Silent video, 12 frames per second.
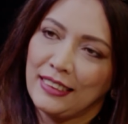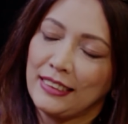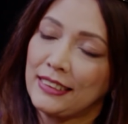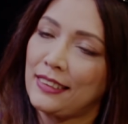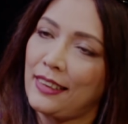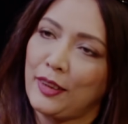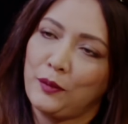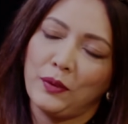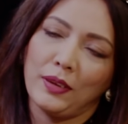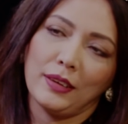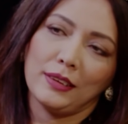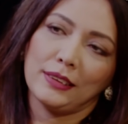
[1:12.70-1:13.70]
It's
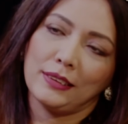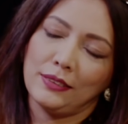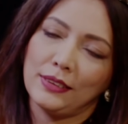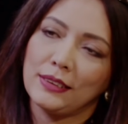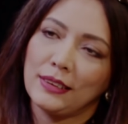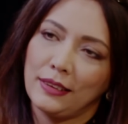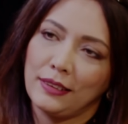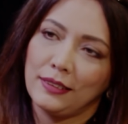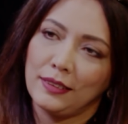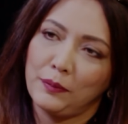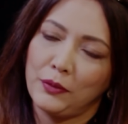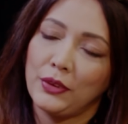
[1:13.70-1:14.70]
likewise, seriously.
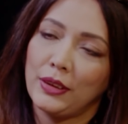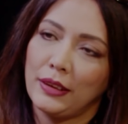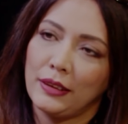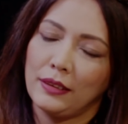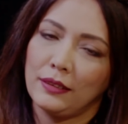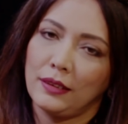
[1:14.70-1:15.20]
I'm really